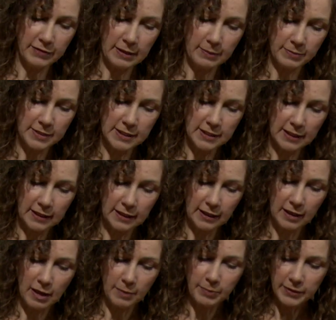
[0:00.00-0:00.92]
them
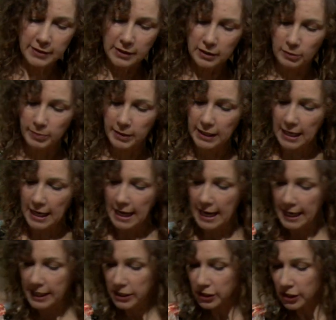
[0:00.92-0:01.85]
sticking up a little bit
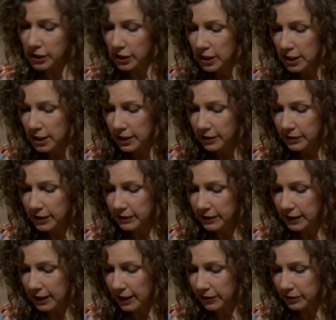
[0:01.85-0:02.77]
higher than
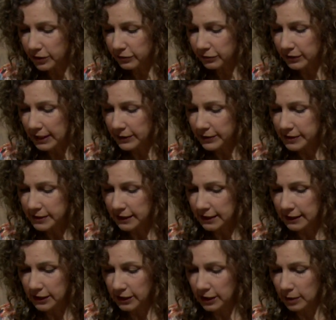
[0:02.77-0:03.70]
the other flowers. Like
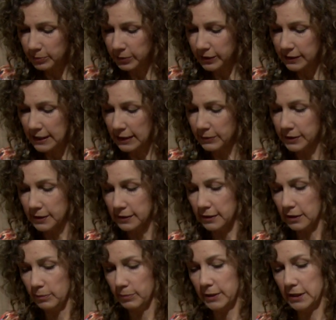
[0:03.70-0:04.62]
here, I'll put that one a
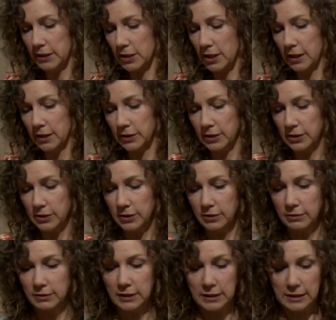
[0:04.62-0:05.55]
little bit taller so
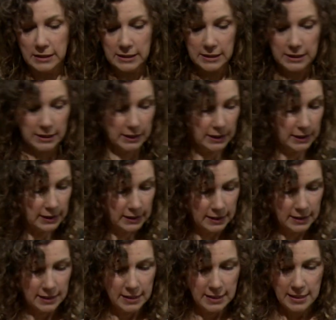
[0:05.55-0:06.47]
you can see.
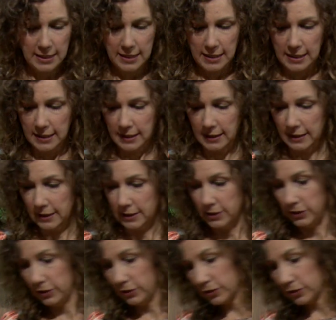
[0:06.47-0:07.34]
And you